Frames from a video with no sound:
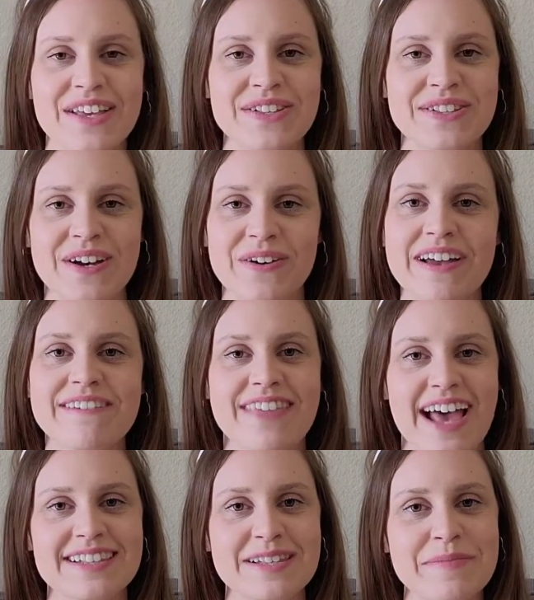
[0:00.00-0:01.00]
So if
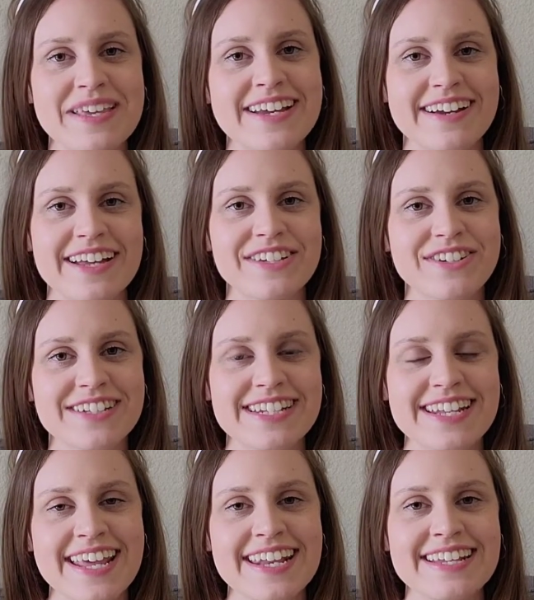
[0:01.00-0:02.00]
that's something you're
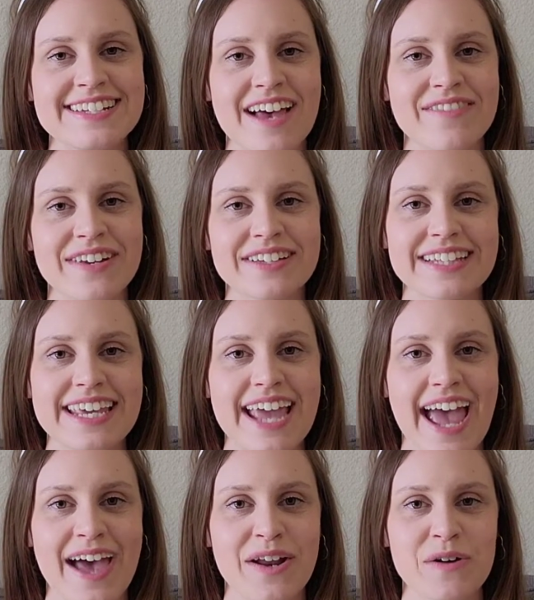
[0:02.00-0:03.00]
interested in, definitely
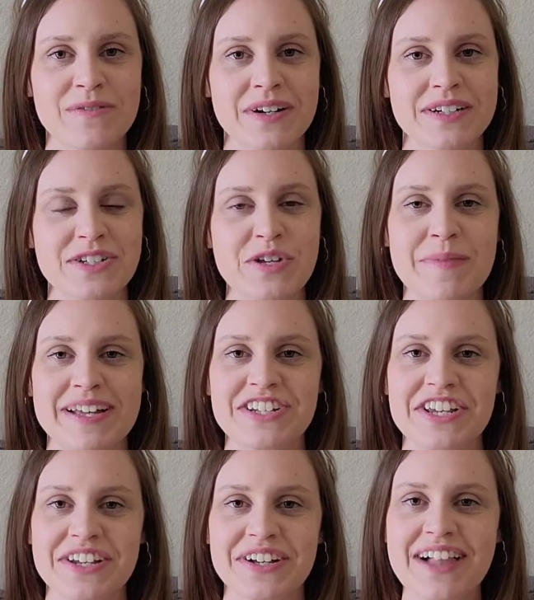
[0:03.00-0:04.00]
head over to my
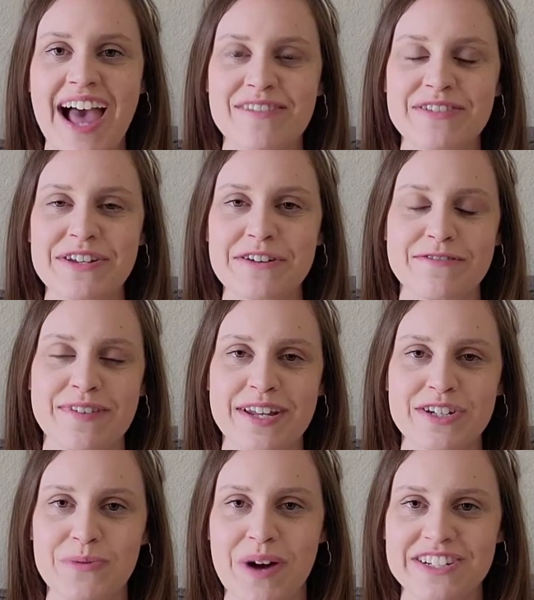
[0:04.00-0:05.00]
channel after you're
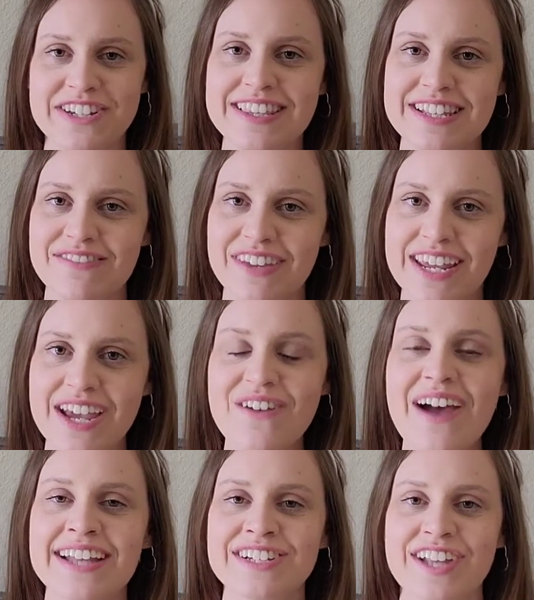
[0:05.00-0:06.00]
finished watching this video
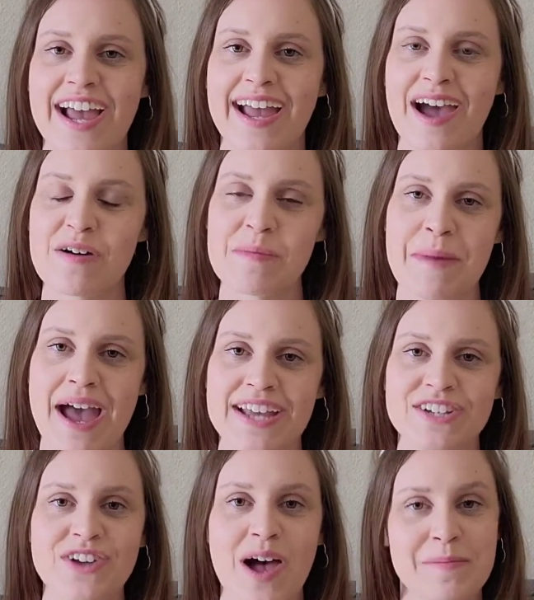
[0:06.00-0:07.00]
and check out my
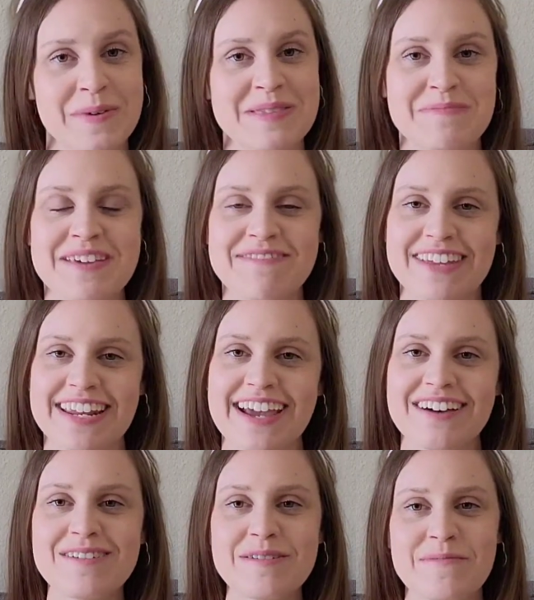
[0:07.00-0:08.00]
shop with me
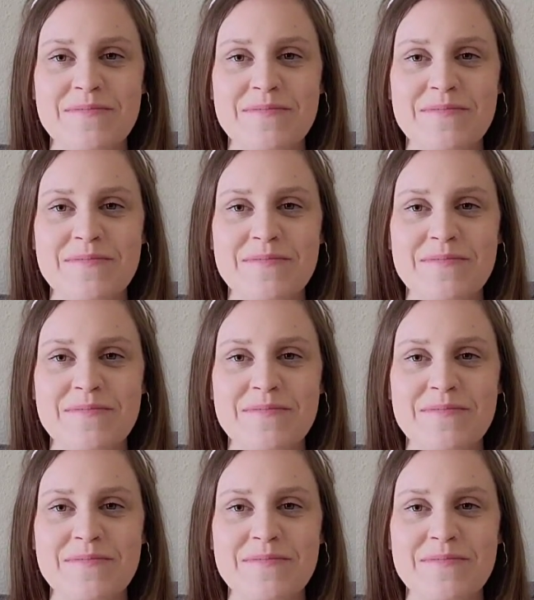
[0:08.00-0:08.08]
video.